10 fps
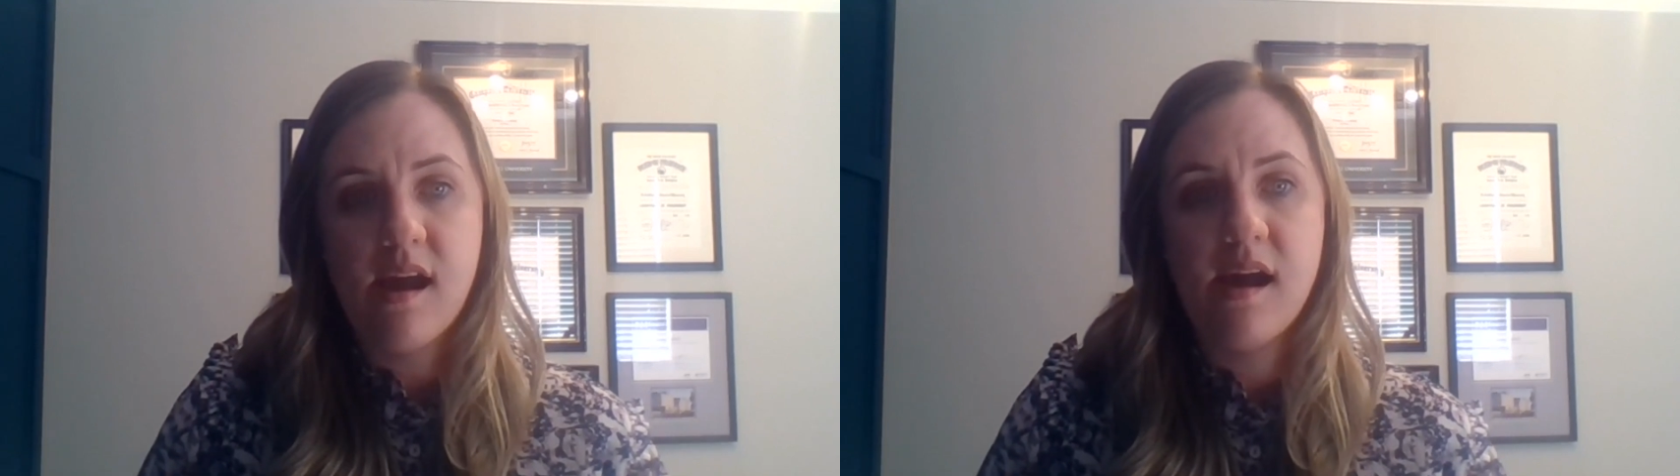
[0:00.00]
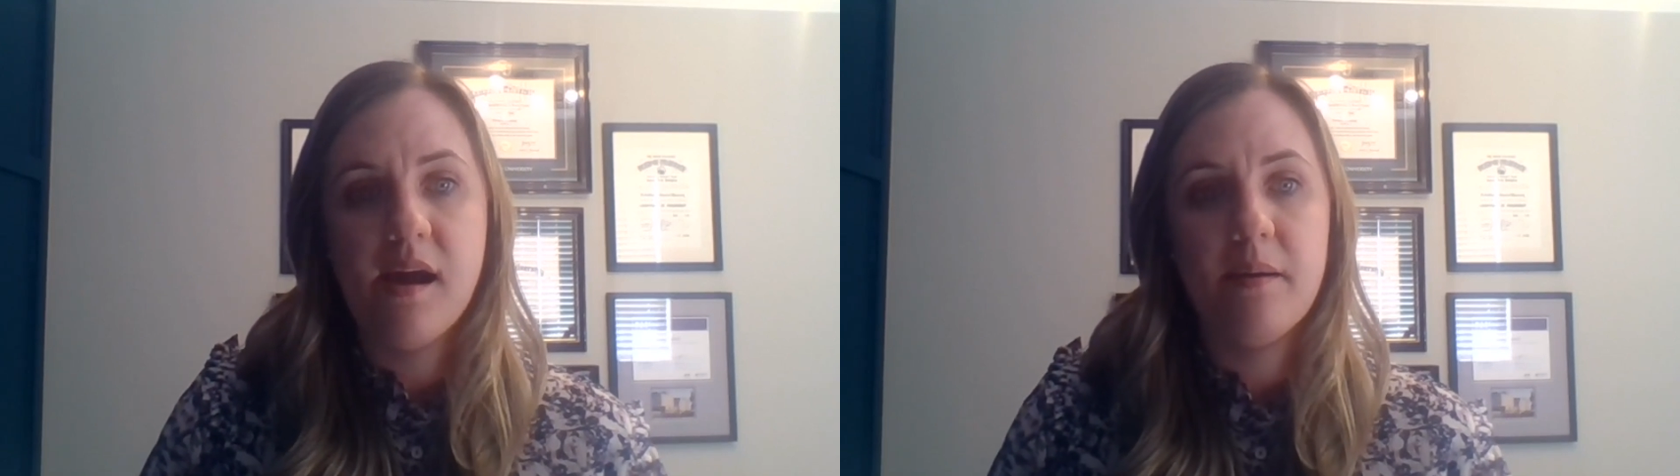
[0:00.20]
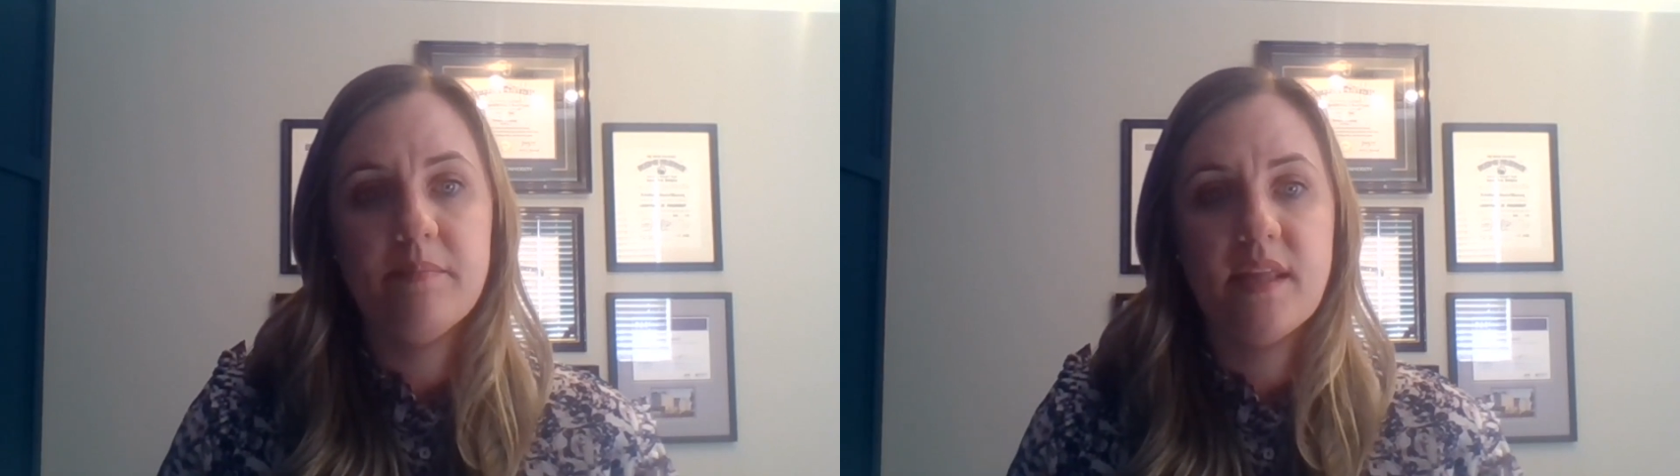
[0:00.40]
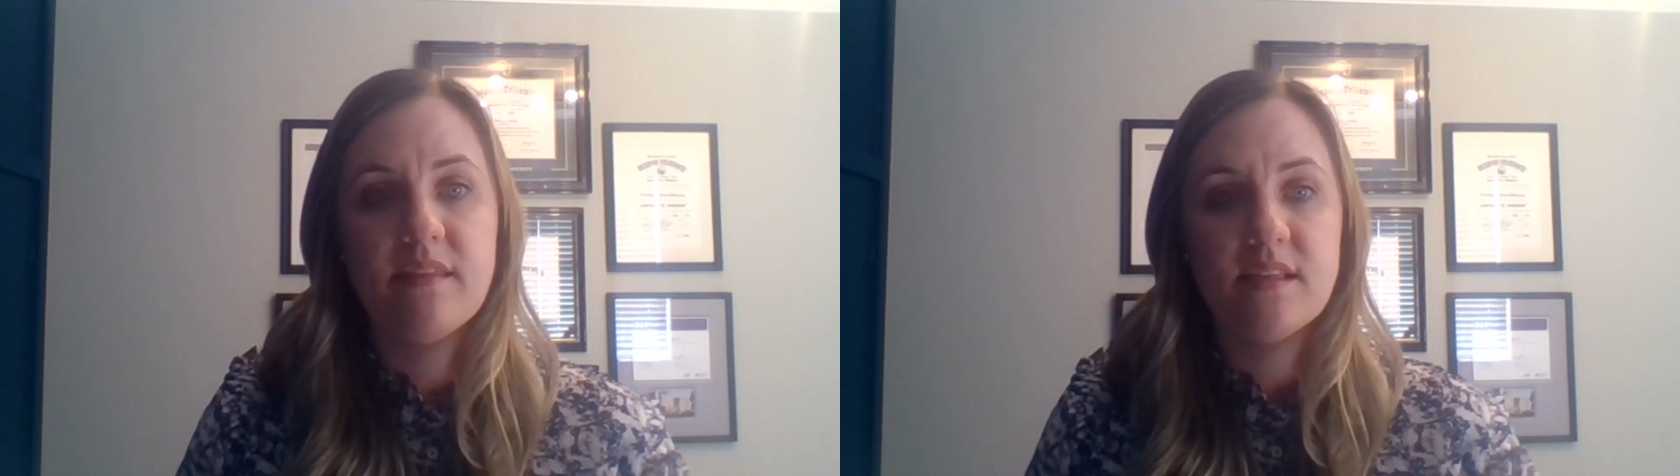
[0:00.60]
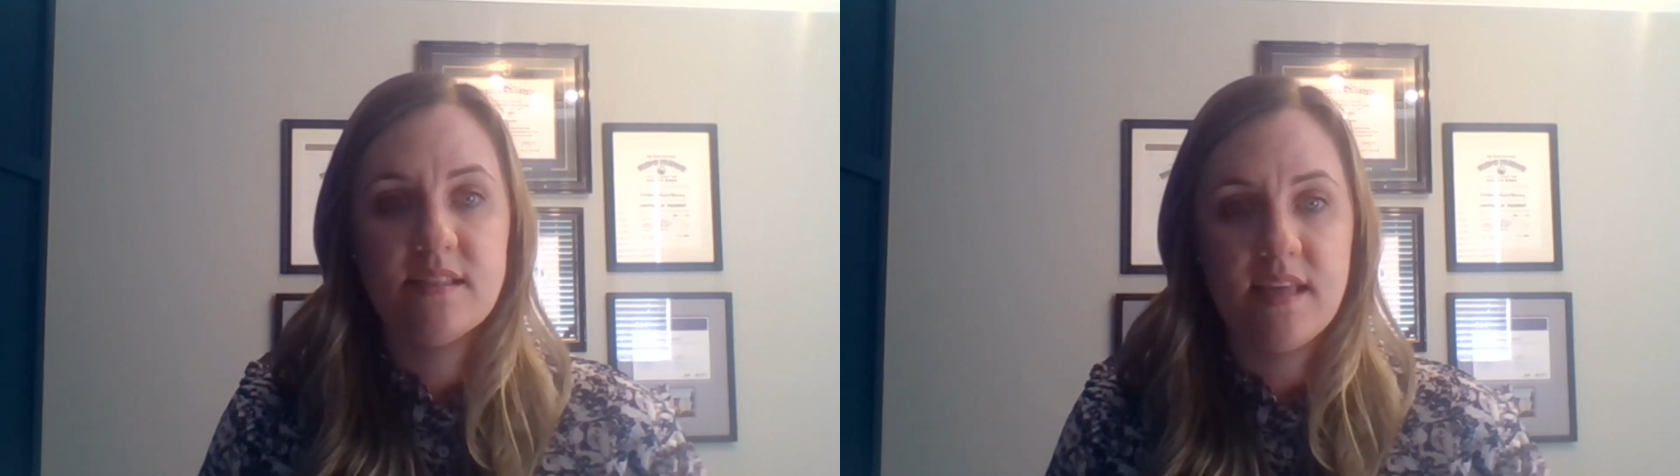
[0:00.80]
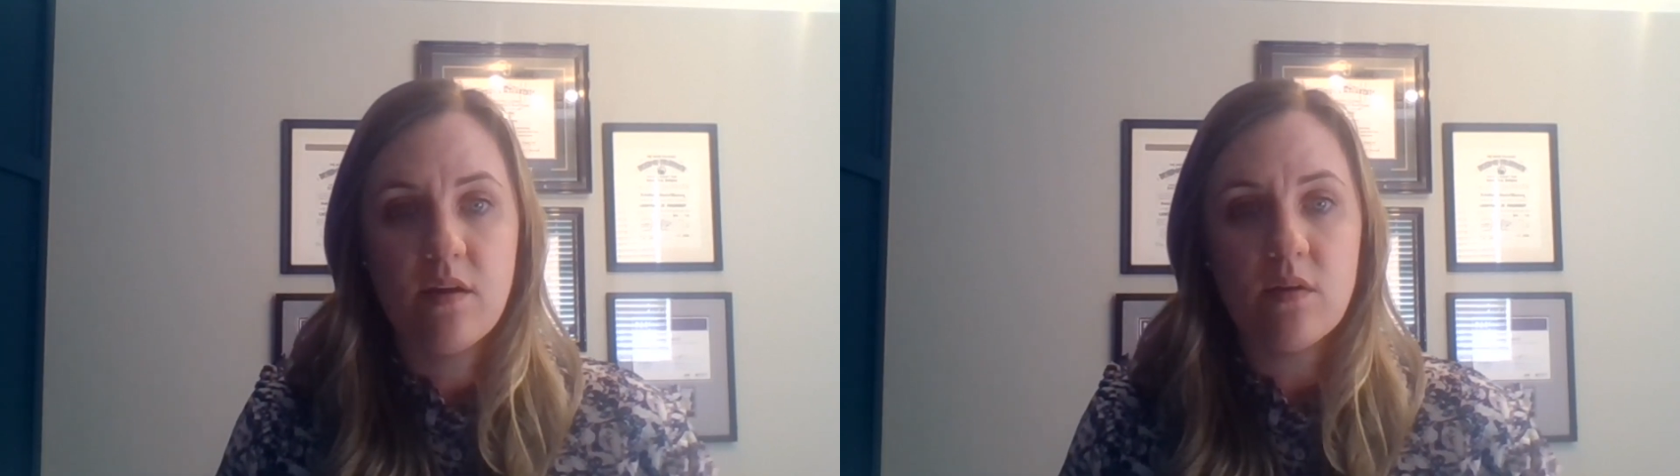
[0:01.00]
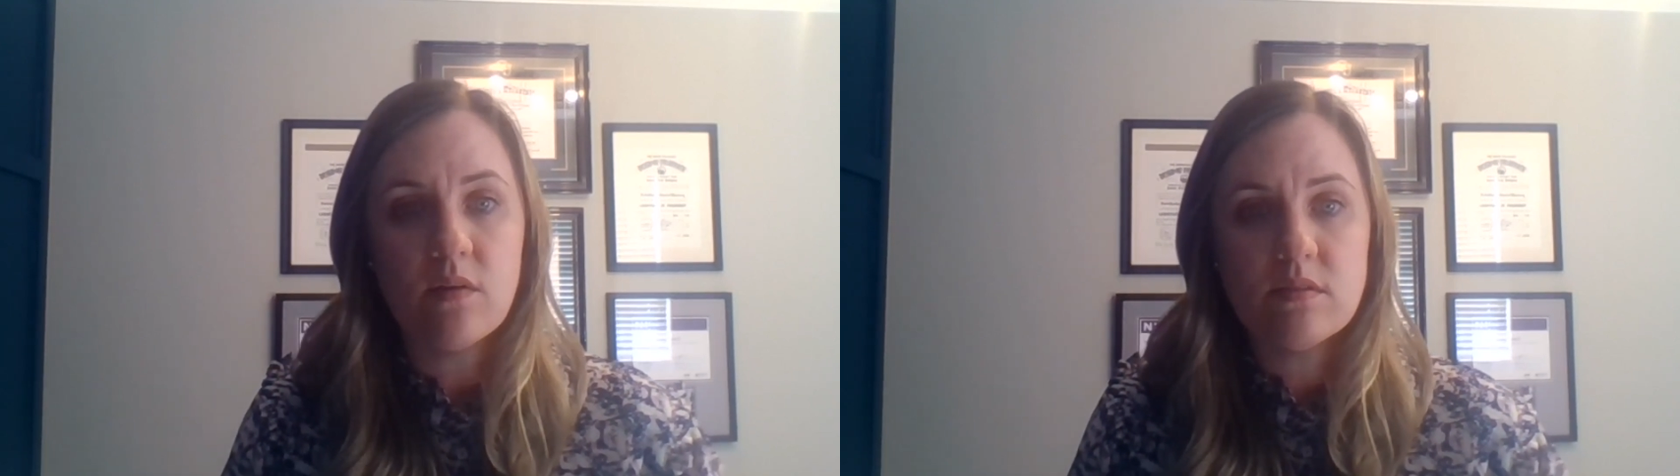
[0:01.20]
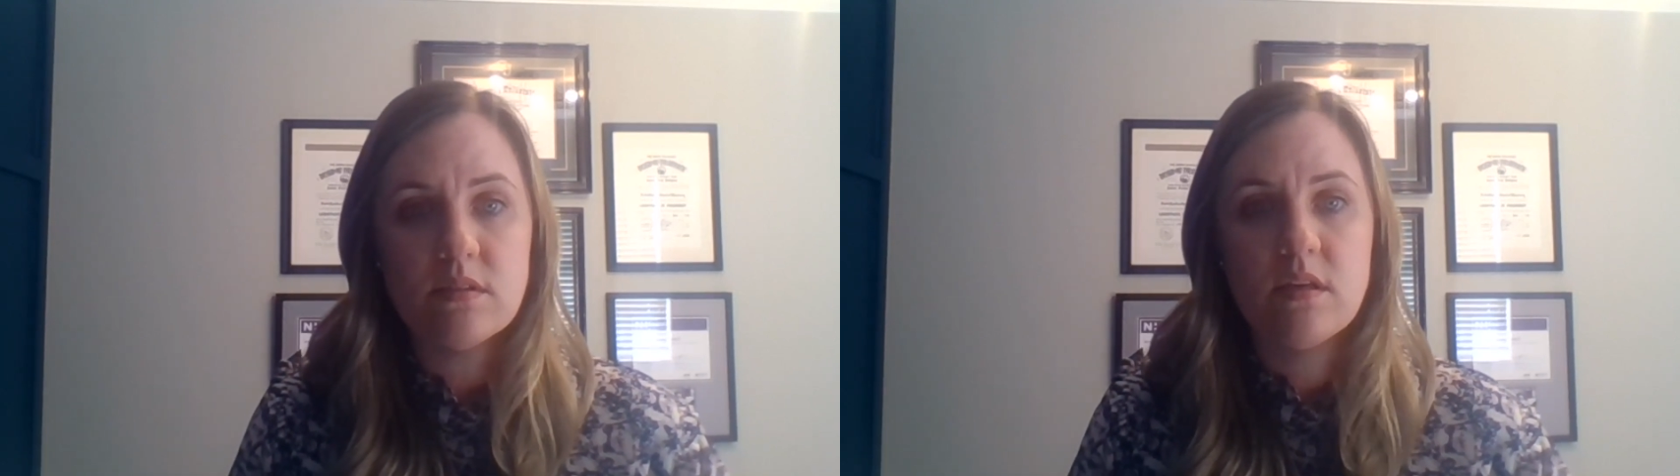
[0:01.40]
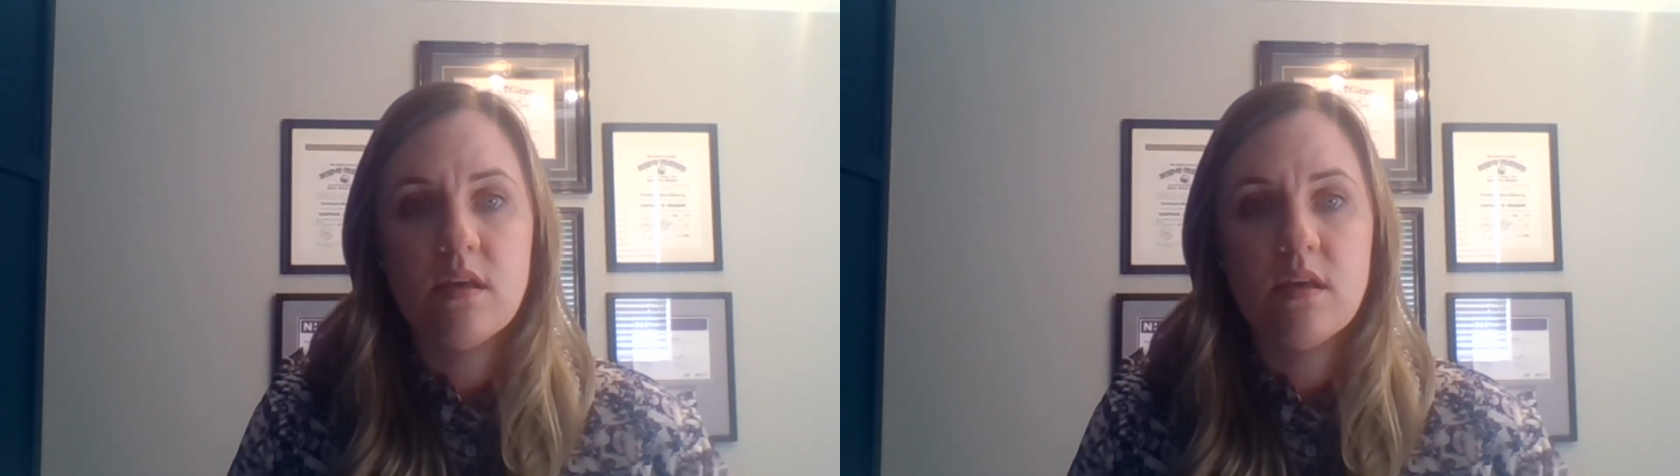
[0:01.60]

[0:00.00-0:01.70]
that the cells